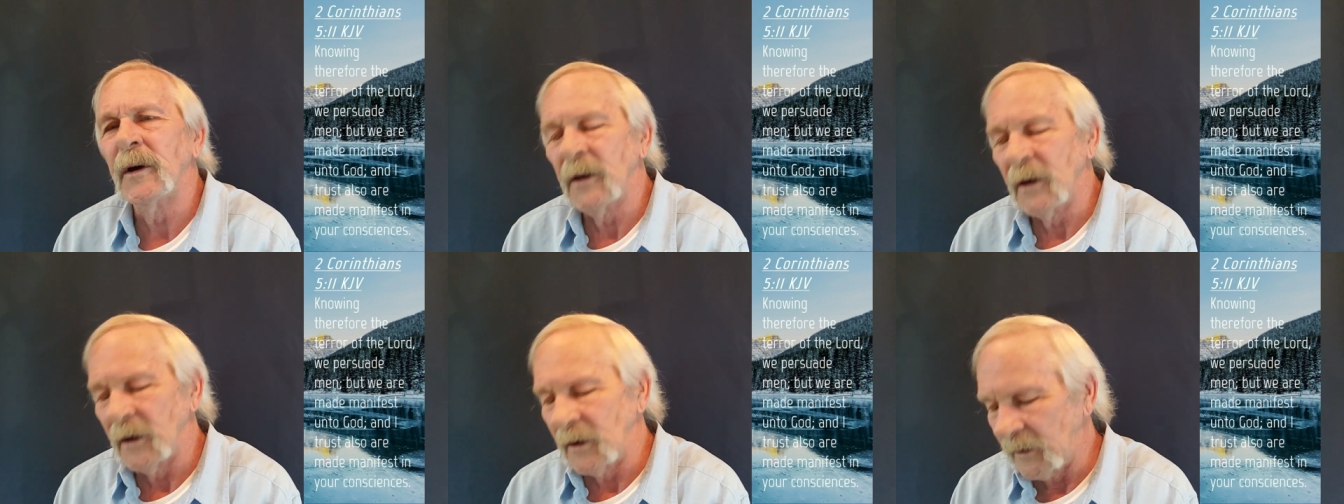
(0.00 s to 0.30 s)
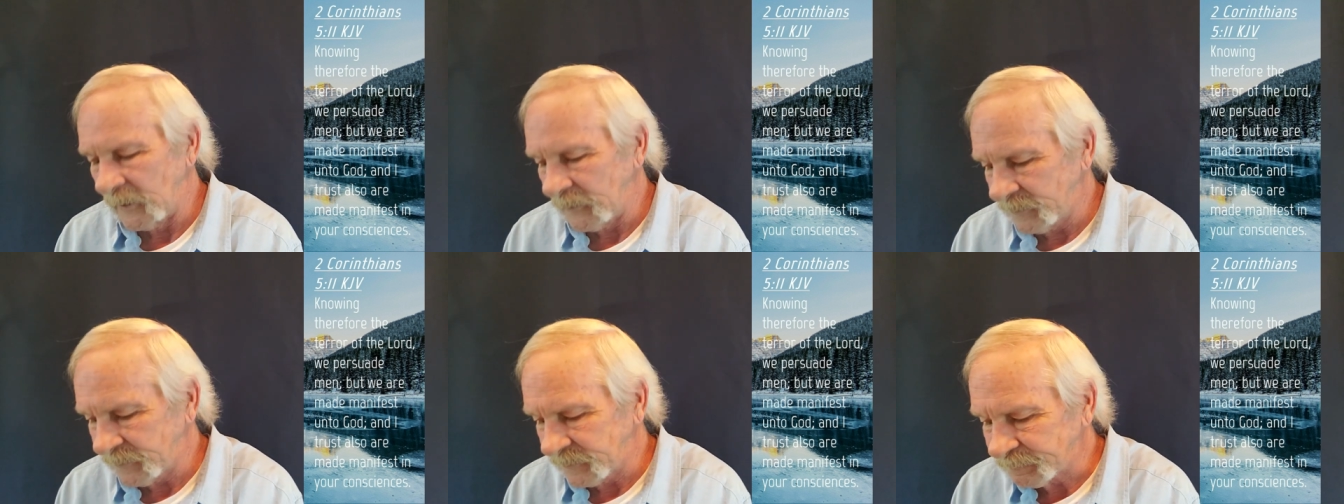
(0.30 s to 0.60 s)

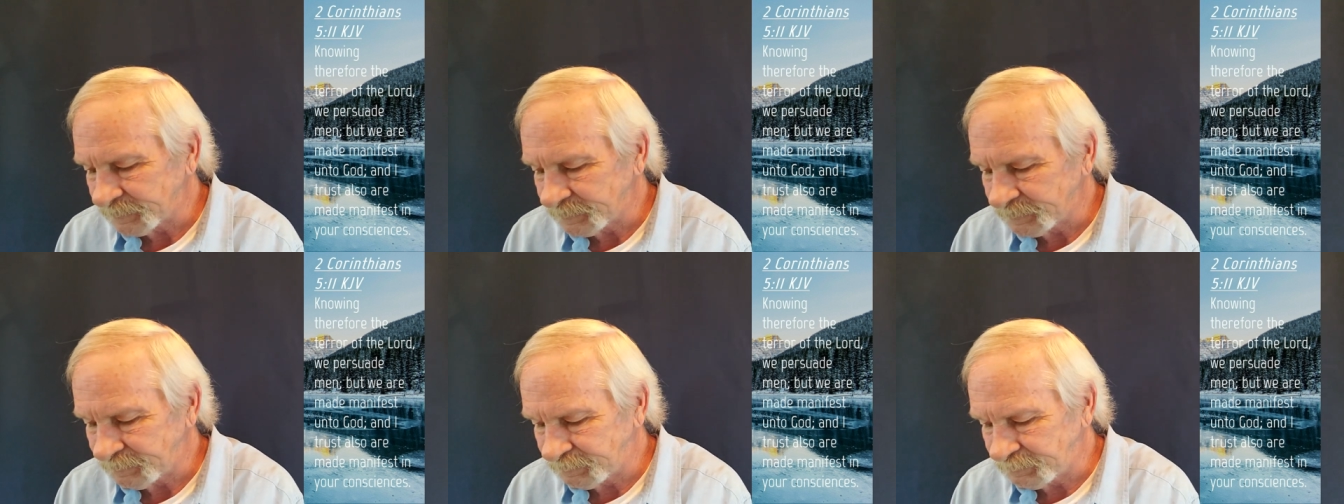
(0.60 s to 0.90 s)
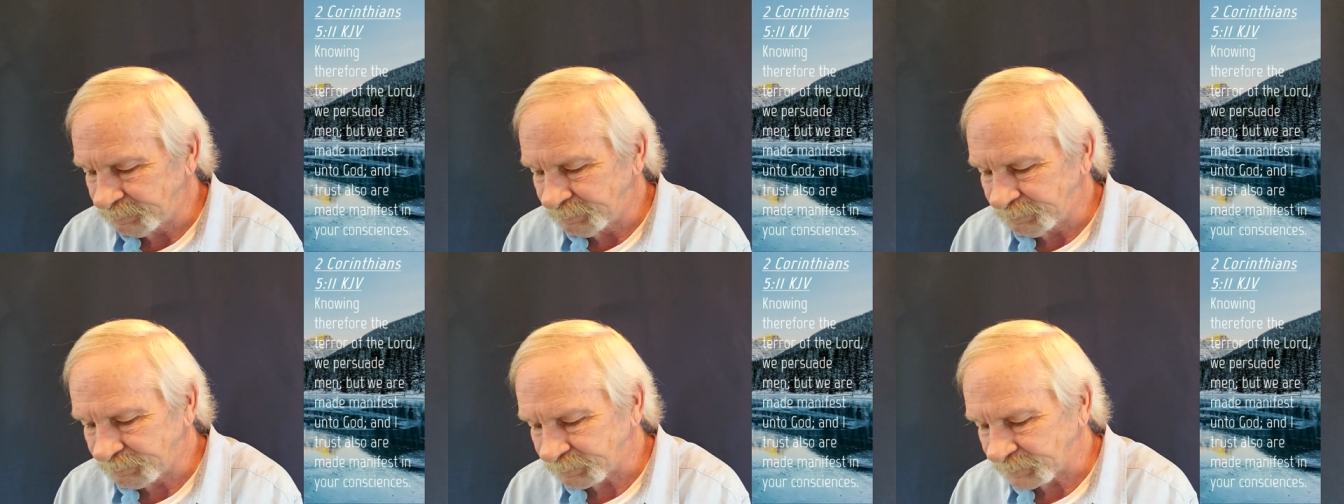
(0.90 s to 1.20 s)
life
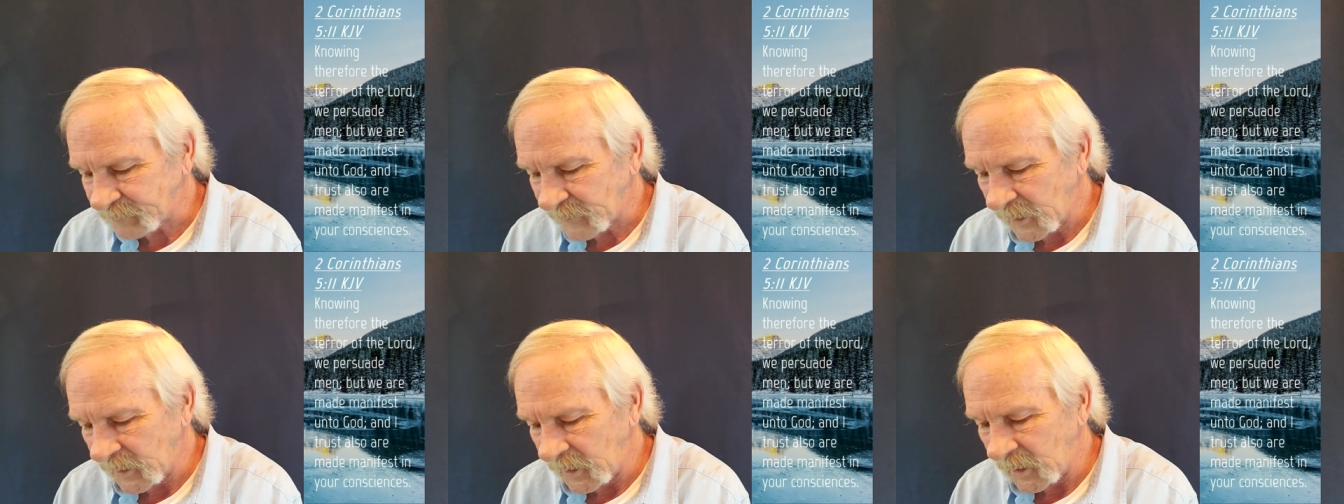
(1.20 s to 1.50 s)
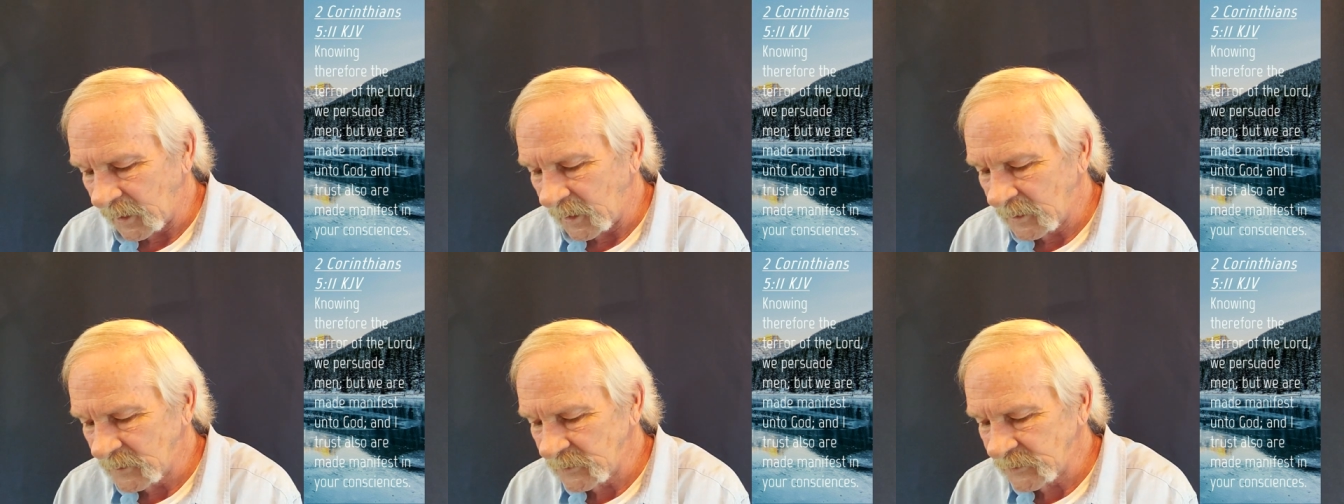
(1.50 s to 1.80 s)

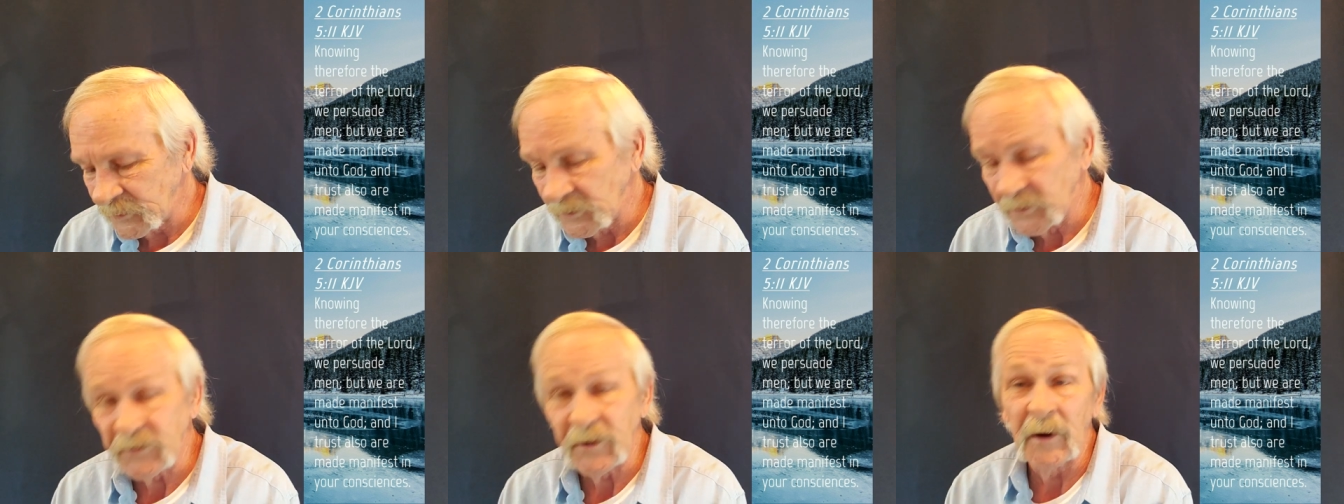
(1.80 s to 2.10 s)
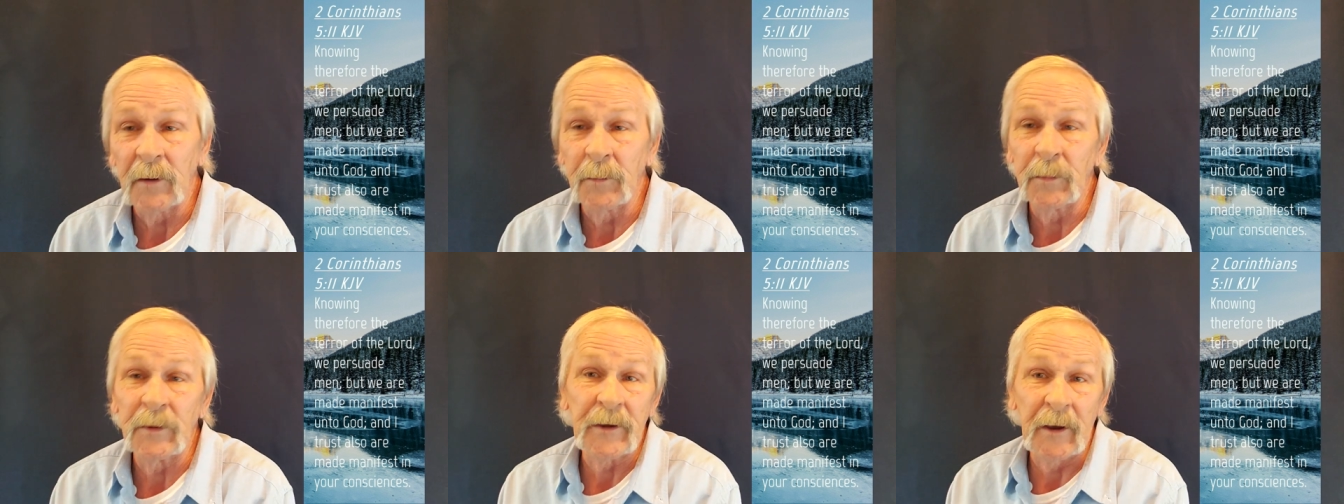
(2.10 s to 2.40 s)
since
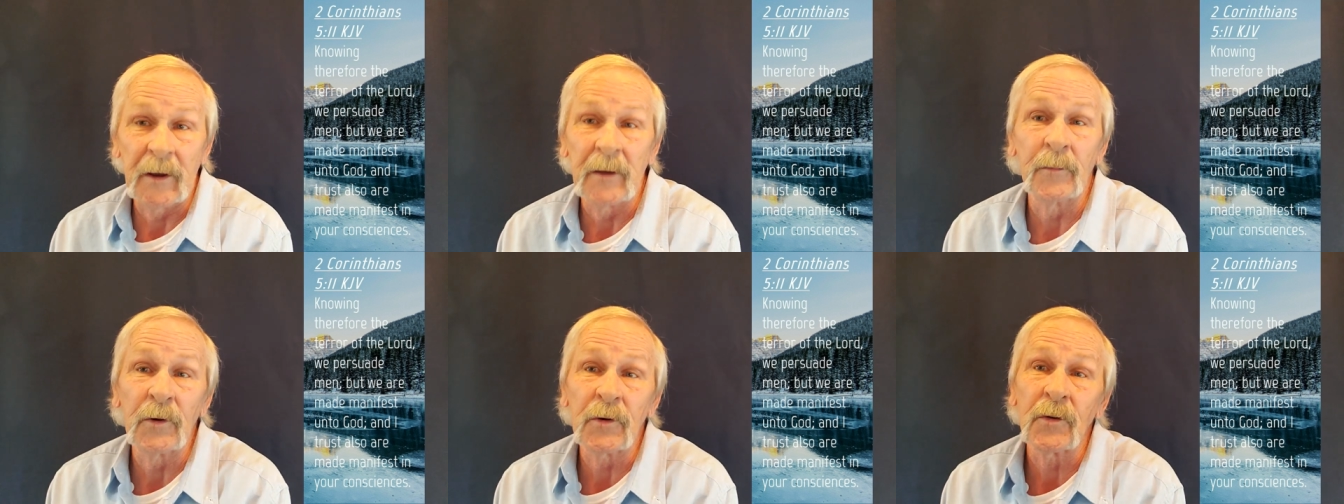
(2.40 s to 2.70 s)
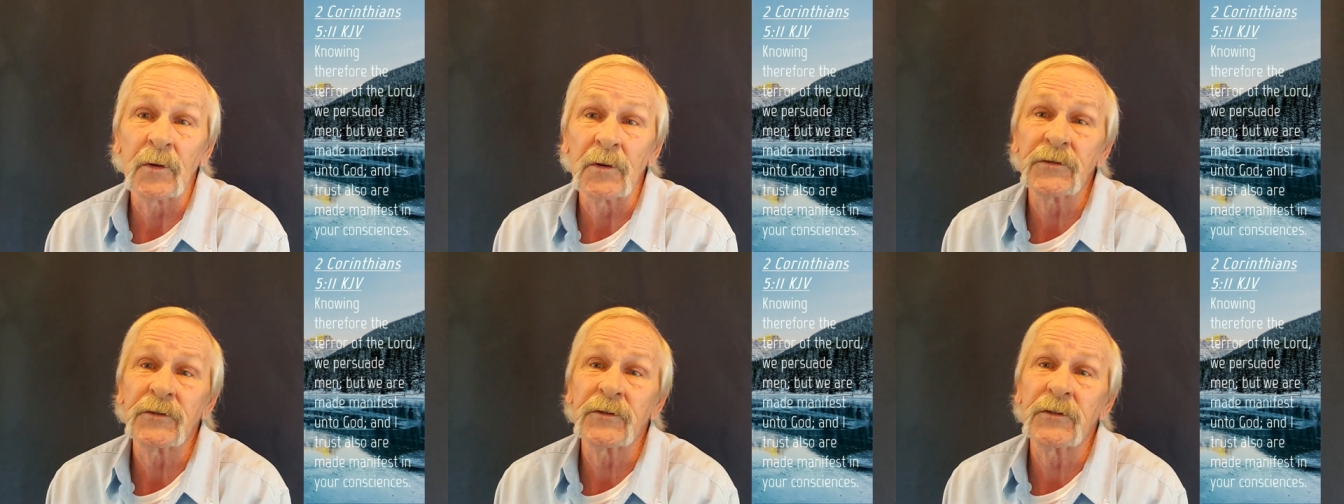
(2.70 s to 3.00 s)
I became a
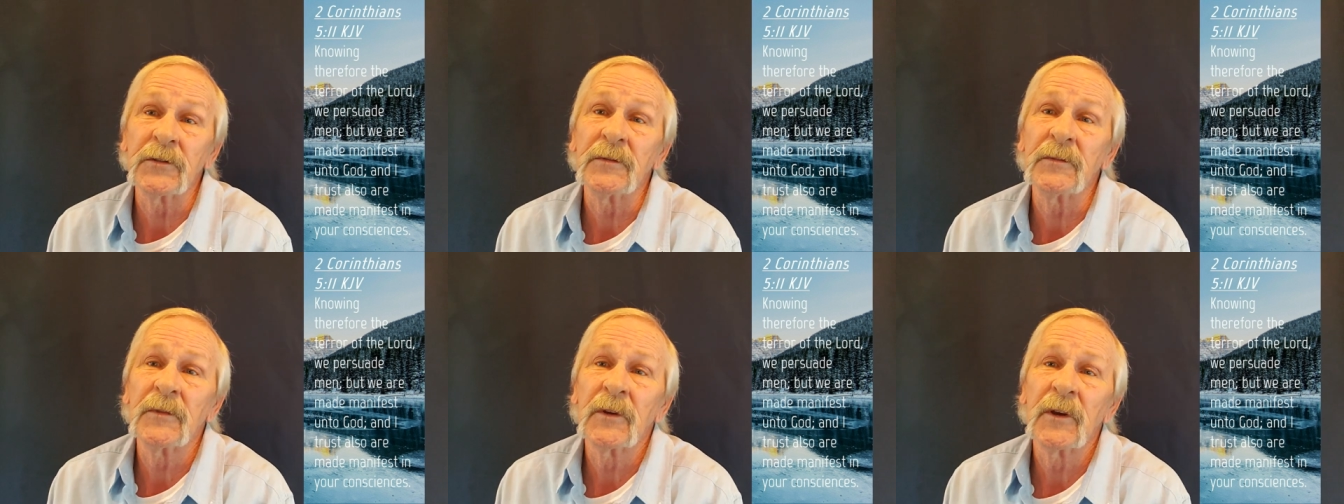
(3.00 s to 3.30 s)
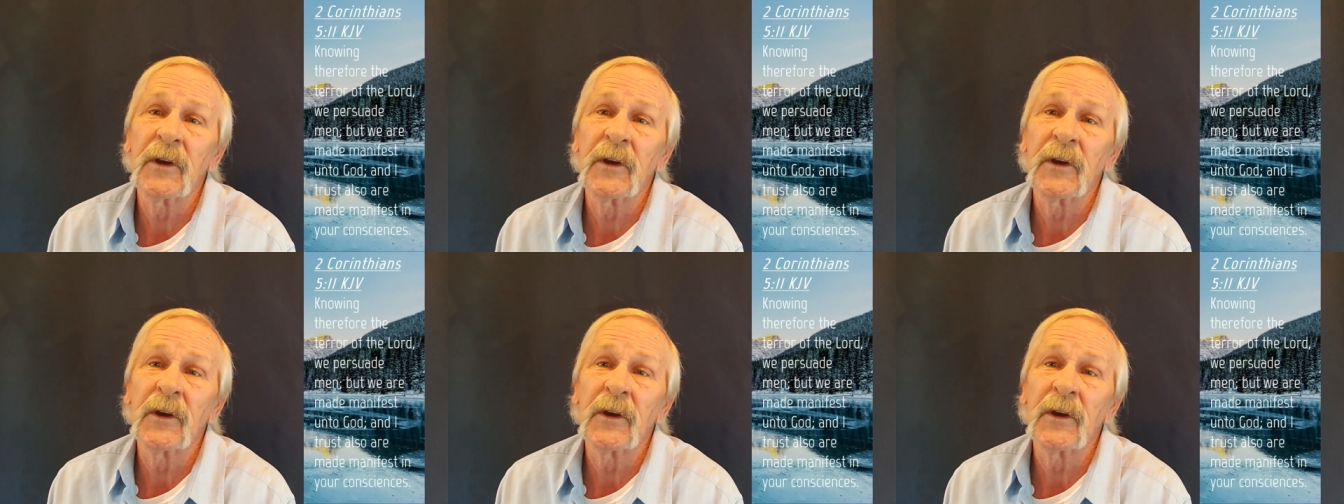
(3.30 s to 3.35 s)
Christian.